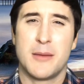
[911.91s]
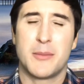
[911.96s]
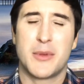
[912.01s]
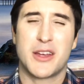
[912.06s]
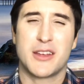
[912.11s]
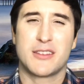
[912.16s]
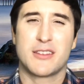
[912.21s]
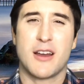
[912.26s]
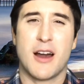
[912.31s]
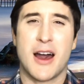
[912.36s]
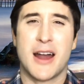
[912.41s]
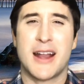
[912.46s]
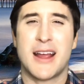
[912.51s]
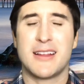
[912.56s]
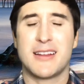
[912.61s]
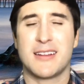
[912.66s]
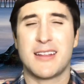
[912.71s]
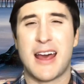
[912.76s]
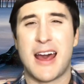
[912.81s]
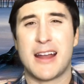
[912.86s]
because God
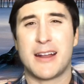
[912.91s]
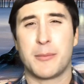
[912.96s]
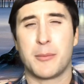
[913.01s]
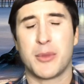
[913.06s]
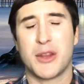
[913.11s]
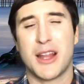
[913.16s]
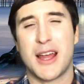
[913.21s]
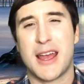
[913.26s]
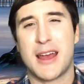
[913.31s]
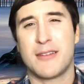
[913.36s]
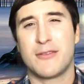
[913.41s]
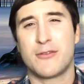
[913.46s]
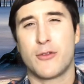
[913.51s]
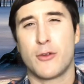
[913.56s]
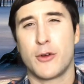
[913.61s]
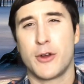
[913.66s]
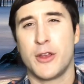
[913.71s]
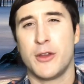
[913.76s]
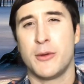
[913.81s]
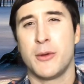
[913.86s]
has had a plan
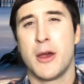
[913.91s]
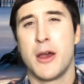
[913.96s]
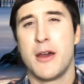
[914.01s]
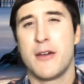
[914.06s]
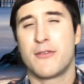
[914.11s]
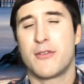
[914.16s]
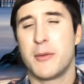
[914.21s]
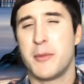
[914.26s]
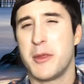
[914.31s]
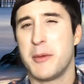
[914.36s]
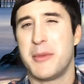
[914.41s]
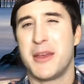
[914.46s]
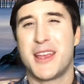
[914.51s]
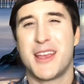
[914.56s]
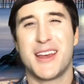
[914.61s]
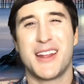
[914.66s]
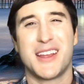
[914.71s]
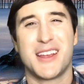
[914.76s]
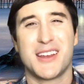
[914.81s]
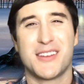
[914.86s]
for you from the
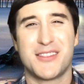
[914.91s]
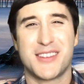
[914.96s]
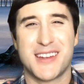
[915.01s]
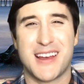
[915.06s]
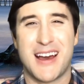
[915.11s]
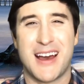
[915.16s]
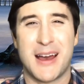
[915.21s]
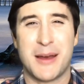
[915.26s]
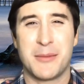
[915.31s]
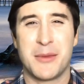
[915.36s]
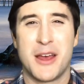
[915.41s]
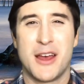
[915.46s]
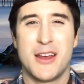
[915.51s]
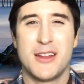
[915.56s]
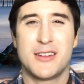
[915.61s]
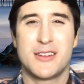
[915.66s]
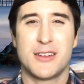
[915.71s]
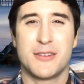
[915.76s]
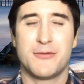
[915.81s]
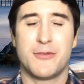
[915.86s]
beginning of time
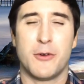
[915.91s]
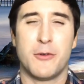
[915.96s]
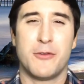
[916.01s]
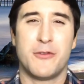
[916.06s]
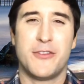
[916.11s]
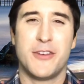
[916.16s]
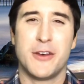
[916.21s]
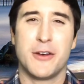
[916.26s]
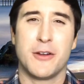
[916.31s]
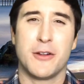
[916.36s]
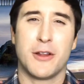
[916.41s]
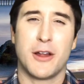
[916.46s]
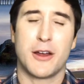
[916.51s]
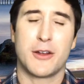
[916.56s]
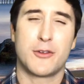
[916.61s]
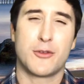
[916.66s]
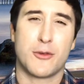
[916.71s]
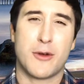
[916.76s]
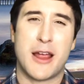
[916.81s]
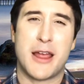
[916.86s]
to fulfill a
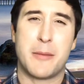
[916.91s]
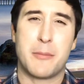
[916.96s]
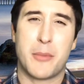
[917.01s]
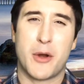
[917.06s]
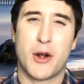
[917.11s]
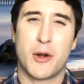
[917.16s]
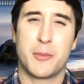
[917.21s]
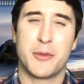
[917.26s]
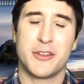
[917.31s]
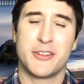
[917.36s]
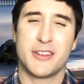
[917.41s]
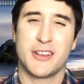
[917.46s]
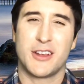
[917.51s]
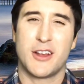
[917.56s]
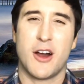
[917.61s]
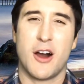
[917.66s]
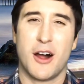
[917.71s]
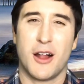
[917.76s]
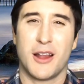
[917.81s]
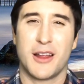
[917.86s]
great purpose and
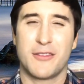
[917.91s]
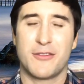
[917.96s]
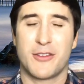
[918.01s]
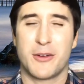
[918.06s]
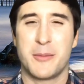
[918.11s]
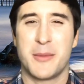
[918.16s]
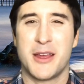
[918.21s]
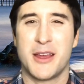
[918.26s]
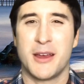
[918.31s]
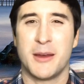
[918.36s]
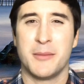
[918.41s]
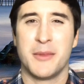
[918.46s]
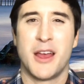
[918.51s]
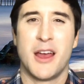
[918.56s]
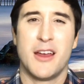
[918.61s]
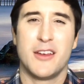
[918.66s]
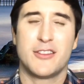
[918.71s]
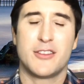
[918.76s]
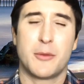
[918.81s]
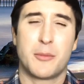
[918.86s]
calling from Him.
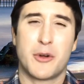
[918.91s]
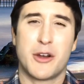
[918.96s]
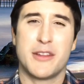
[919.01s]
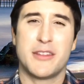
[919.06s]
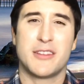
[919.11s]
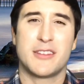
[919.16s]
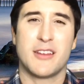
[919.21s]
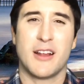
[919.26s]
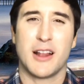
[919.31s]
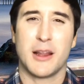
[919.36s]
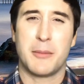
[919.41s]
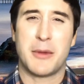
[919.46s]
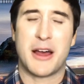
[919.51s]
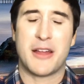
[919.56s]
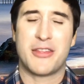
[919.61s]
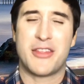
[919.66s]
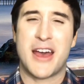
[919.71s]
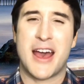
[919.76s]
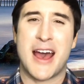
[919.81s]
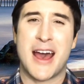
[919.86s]
So Breathe is all
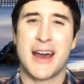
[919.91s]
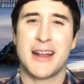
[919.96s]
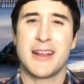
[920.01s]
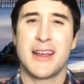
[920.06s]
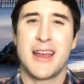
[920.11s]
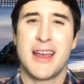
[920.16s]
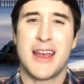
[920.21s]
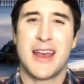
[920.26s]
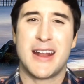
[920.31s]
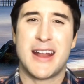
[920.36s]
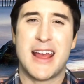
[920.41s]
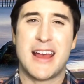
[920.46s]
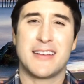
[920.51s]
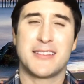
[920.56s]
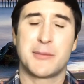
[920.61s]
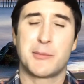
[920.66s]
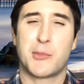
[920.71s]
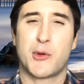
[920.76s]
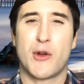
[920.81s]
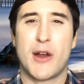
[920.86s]
about that and
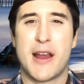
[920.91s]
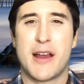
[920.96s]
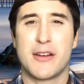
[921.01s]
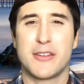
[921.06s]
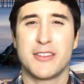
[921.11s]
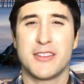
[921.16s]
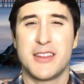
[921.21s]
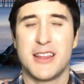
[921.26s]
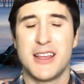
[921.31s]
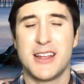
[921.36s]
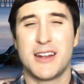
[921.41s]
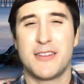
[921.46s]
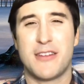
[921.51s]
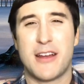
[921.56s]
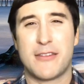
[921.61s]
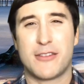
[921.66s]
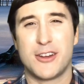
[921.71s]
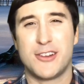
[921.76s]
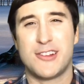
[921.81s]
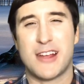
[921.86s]
has prayers at the end of
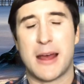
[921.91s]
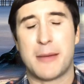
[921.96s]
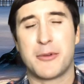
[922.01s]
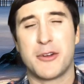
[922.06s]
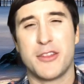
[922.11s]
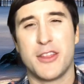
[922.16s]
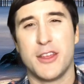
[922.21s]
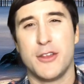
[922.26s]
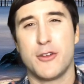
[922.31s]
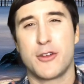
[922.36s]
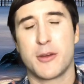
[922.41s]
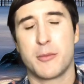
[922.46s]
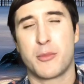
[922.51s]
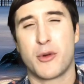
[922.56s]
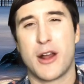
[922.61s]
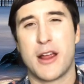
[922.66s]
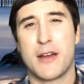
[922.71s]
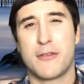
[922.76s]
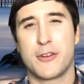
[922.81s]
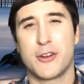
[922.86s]
every chapter that you can
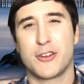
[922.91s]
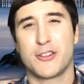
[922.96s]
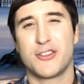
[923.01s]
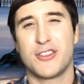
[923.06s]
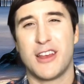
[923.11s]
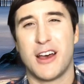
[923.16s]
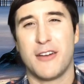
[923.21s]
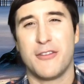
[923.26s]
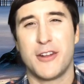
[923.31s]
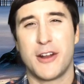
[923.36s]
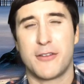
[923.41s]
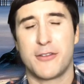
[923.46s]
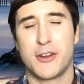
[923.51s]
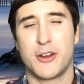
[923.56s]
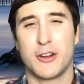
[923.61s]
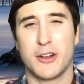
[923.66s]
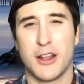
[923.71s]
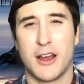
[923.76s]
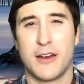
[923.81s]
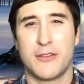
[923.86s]
pray over yourself and over
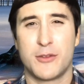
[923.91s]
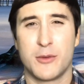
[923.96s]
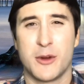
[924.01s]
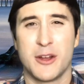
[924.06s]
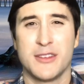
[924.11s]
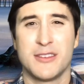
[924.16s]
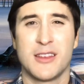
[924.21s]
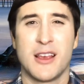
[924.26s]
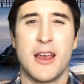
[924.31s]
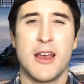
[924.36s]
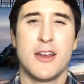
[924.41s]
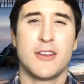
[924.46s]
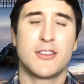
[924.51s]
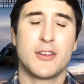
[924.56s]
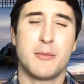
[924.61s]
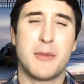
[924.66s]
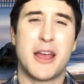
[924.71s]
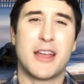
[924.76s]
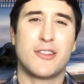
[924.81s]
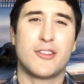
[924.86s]
your loved ones.
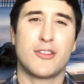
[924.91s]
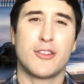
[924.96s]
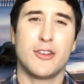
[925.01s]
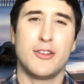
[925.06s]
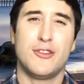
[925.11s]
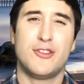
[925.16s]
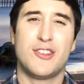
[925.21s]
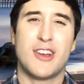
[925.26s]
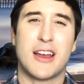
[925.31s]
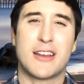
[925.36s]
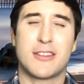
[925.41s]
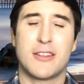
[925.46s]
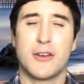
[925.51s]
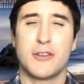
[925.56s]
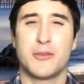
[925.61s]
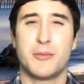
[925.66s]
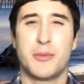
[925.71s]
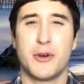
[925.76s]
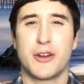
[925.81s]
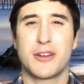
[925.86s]
So make sure you check
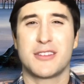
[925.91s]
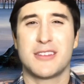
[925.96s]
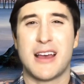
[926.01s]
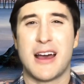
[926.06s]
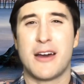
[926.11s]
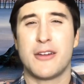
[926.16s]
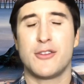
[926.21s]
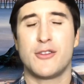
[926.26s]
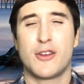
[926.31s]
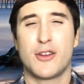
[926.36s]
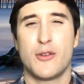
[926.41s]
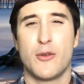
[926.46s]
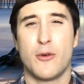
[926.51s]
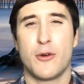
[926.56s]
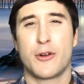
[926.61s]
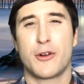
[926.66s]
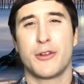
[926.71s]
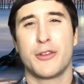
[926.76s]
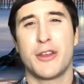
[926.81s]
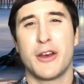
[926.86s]
those books out and you can
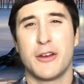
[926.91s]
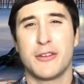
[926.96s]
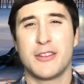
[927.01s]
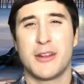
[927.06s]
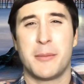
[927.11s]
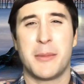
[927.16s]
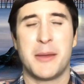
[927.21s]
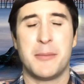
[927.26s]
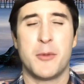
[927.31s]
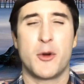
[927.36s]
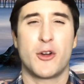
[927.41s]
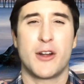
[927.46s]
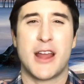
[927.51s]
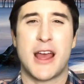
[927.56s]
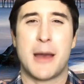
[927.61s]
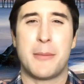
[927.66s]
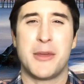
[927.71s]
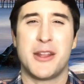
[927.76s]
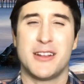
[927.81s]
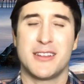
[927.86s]
order those. I'd be more than
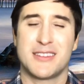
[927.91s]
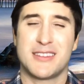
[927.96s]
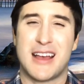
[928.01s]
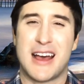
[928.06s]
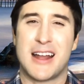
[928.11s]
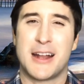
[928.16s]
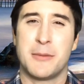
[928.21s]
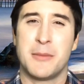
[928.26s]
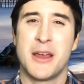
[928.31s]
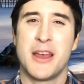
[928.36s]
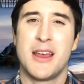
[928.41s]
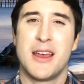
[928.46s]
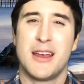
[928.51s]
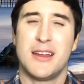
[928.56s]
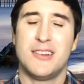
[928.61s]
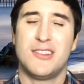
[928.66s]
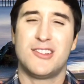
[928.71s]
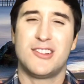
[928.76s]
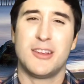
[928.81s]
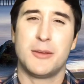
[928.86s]
happy to sign them
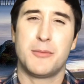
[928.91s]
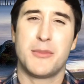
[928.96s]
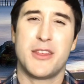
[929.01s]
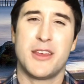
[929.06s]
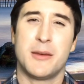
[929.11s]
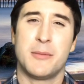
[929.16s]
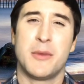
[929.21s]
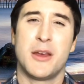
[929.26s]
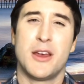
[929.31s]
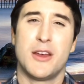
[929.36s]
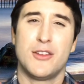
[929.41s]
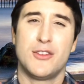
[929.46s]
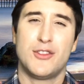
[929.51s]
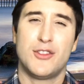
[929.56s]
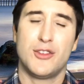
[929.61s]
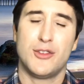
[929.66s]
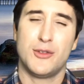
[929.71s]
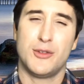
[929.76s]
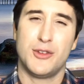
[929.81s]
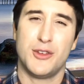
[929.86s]
and ship them
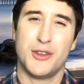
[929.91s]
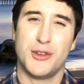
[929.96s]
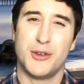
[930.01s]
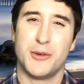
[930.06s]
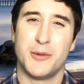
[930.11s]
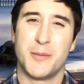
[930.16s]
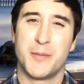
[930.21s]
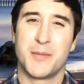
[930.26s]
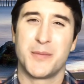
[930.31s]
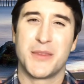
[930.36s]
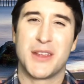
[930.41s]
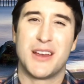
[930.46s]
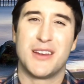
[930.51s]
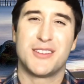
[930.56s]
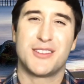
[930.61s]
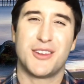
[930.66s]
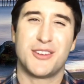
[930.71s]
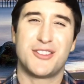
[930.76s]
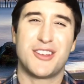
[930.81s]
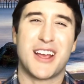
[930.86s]
to you.
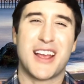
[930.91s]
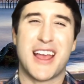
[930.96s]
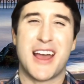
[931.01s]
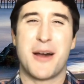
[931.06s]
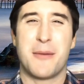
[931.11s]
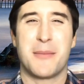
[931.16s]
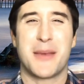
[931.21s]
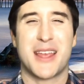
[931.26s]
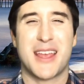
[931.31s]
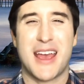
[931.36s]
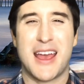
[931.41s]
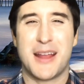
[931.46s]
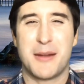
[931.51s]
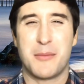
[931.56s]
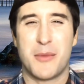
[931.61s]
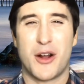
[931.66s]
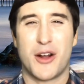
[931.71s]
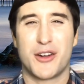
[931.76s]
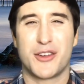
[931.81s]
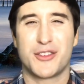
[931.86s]
So check out
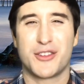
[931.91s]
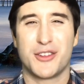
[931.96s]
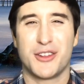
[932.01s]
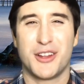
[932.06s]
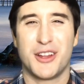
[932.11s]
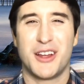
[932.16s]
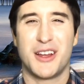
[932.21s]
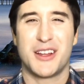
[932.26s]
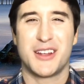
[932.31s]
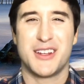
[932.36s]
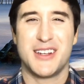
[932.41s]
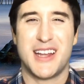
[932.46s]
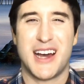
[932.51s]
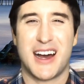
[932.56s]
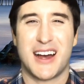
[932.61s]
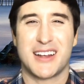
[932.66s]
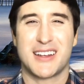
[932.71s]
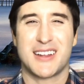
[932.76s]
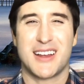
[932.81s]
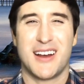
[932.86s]

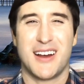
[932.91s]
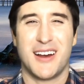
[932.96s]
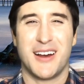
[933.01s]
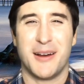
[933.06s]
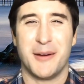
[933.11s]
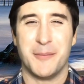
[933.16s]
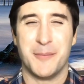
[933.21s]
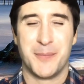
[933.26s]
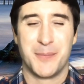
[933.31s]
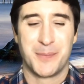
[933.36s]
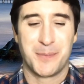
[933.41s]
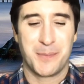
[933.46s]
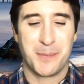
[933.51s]
McKadeMarshall.com.